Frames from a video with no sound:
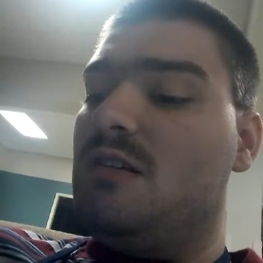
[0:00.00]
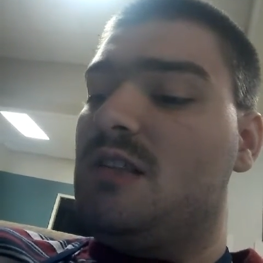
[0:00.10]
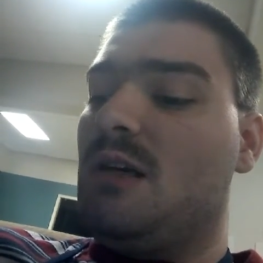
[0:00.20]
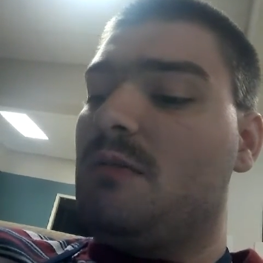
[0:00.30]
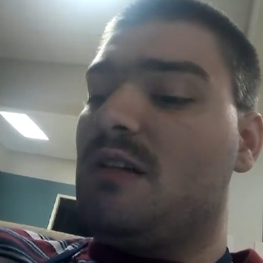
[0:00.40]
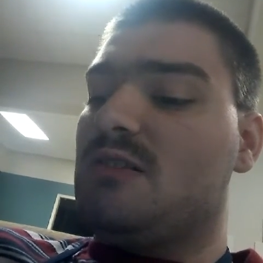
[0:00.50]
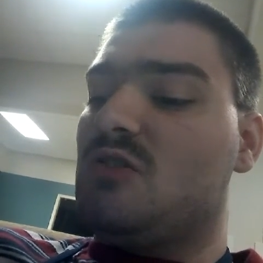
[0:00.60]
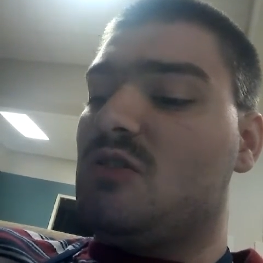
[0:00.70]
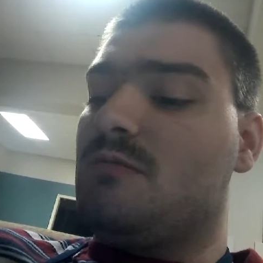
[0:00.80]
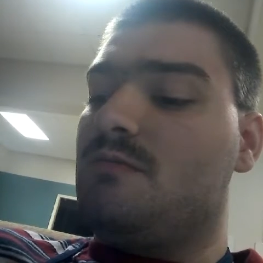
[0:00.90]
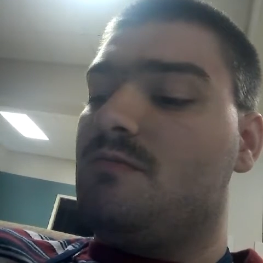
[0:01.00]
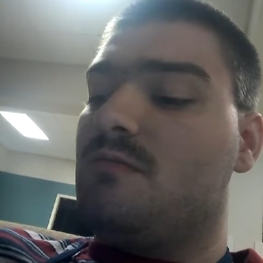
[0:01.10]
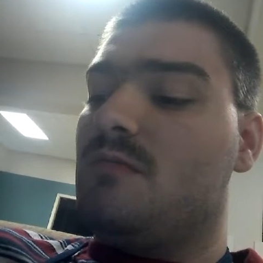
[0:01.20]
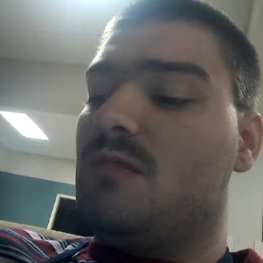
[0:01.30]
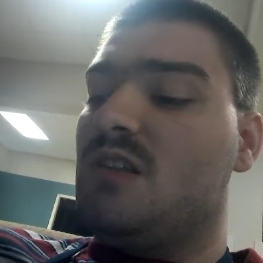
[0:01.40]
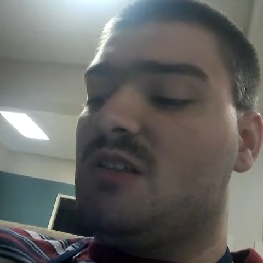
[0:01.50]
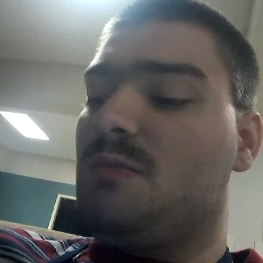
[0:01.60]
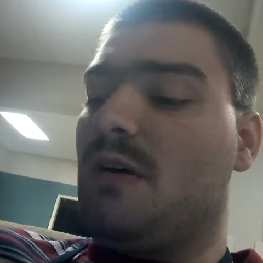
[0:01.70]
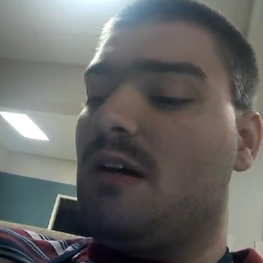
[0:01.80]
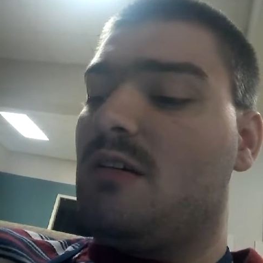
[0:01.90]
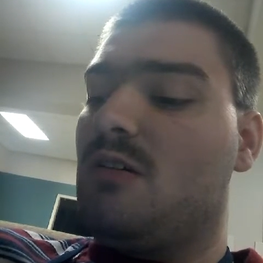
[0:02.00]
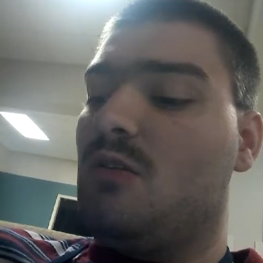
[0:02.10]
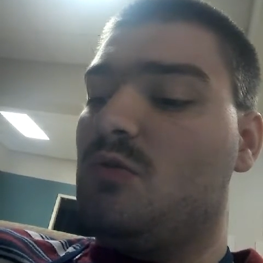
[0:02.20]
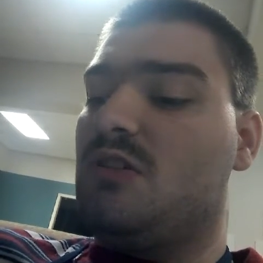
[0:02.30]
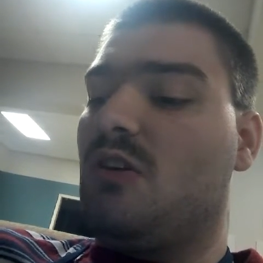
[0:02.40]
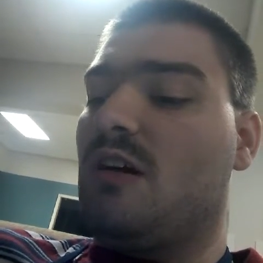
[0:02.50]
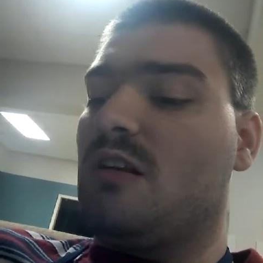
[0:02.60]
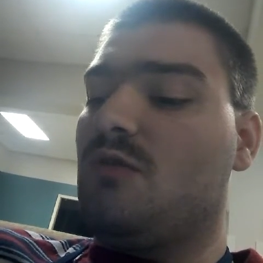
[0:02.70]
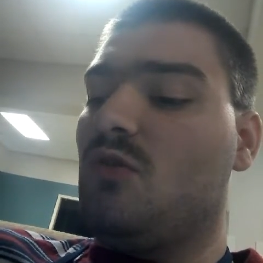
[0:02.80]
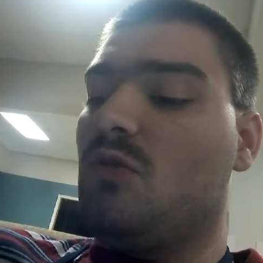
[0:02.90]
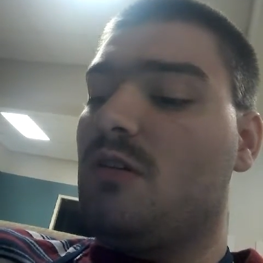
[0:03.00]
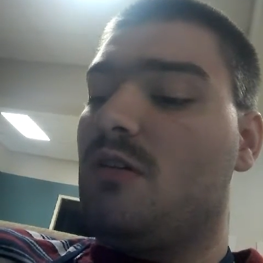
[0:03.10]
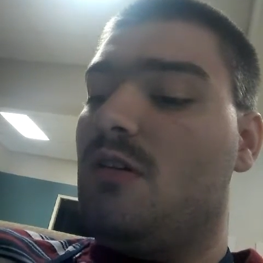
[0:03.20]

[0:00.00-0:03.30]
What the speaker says: Sam glanced at him, then Spike, who was staring at the floor.